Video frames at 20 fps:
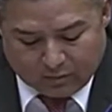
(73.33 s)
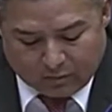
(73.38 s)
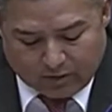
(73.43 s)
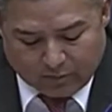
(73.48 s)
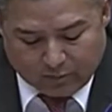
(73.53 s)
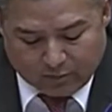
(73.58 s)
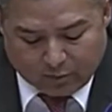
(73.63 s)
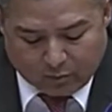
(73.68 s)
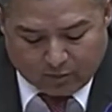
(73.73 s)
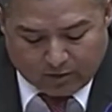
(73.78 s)
we were
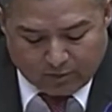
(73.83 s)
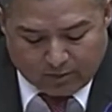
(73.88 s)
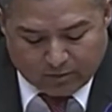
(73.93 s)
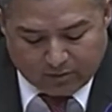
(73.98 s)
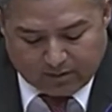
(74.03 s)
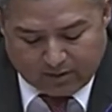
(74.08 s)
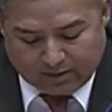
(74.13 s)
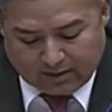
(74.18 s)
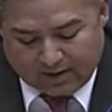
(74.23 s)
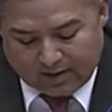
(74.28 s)
able to run
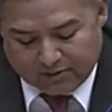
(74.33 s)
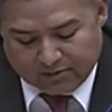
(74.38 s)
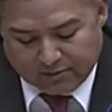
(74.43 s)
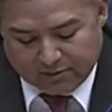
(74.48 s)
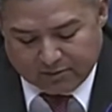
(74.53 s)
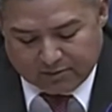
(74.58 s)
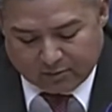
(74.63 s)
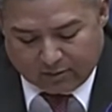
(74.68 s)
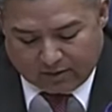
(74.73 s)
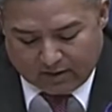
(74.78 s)
between
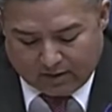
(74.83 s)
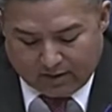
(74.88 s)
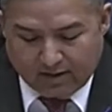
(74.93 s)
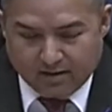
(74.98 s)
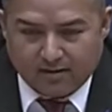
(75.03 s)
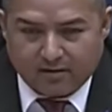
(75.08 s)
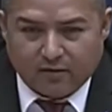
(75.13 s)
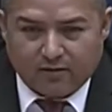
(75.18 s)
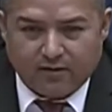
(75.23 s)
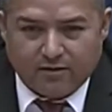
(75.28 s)
classrooms with
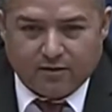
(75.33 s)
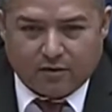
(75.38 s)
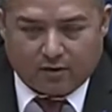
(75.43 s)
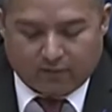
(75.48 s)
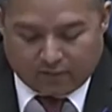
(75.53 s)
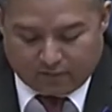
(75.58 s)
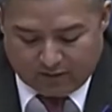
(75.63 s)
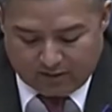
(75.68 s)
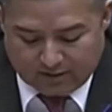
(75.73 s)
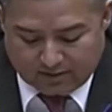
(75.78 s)
ease to visit our
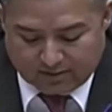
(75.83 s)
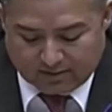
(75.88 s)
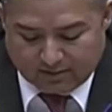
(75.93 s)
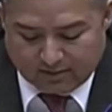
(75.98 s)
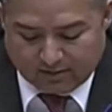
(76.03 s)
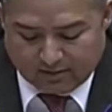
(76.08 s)
friends.